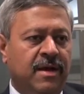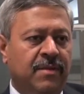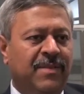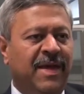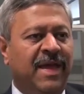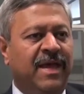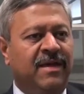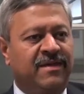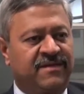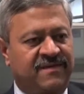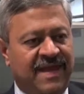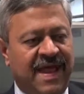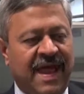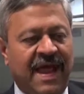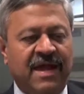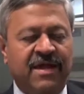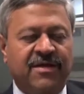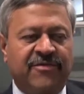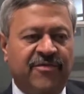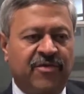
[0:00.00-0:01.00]
being a
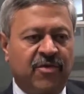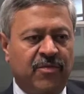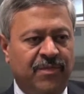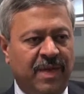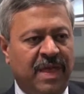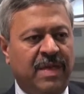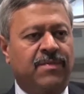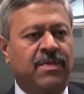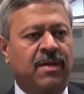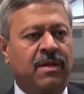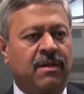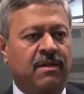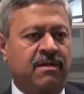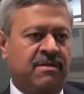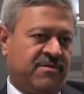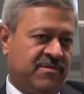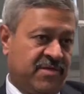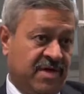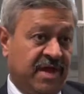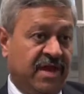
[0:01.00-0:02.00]
stand for people,
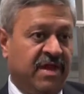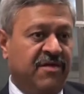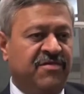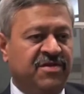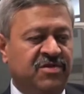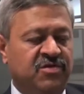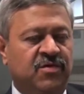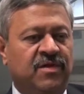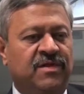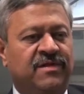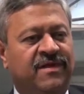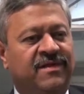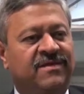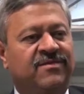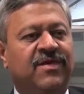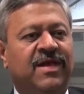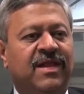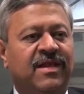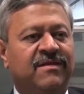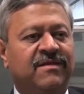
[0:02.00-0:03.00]
individuals as
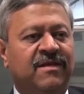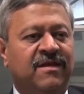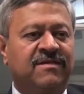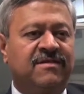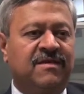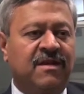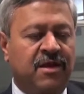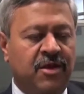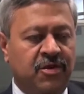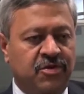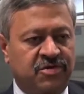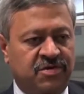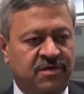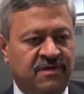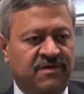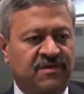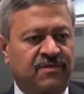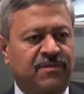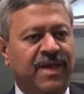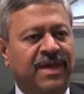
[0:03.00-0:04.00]
well as
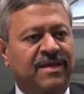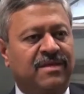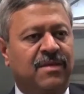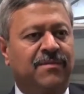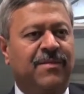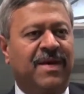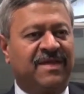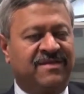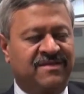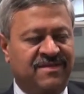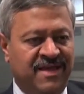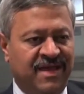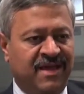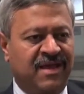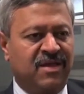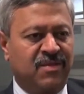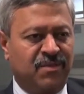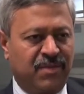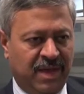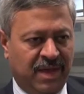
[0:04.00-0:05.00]
institutions, being the best they
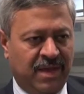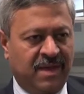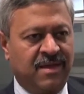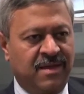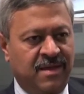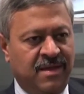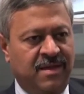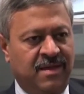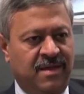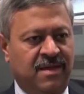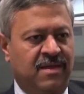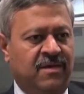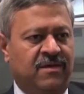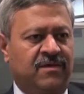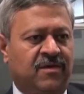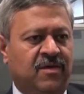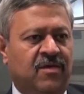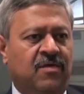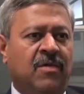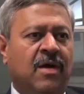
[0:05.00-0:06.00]
can be.
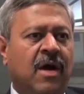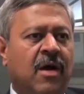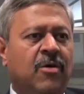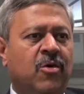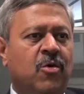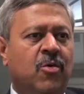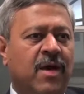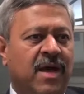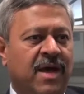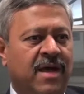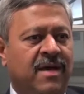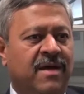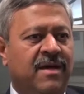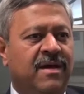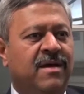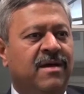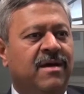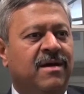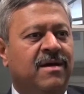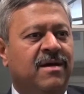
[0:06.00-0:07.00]
So how do I
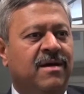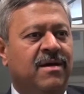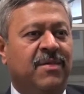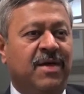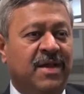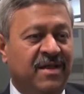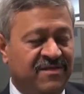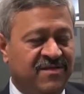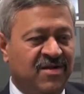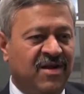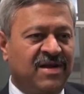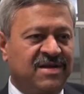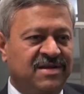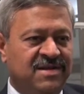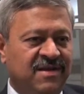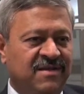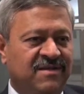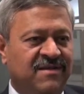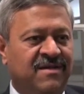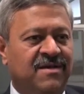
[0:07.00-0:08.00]
mean, it's not
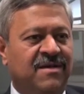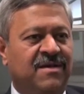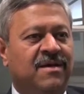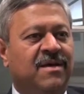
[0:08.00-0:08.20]
just